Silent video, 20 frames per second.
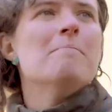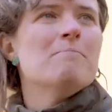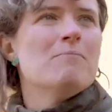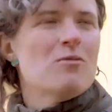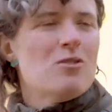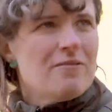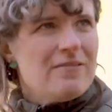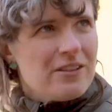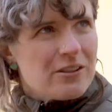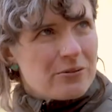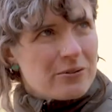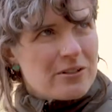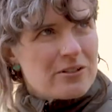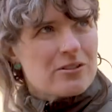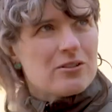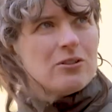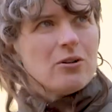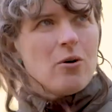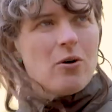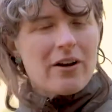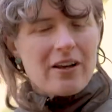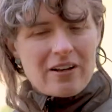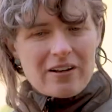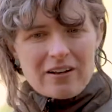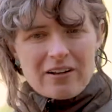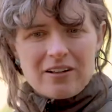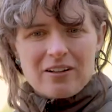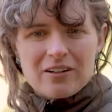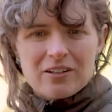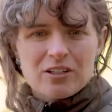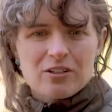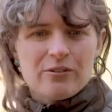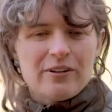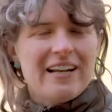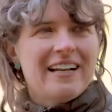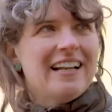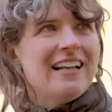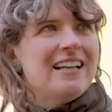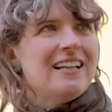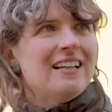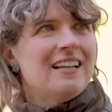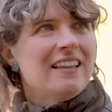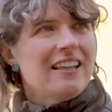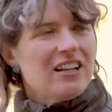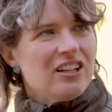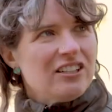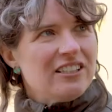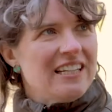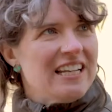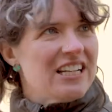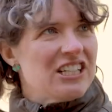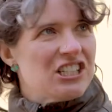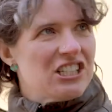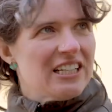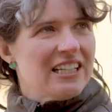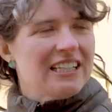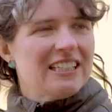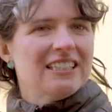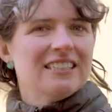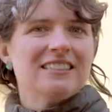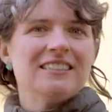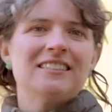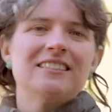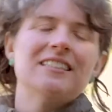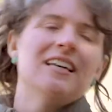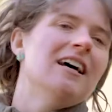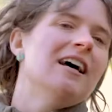Moving through the soil, creating little niches.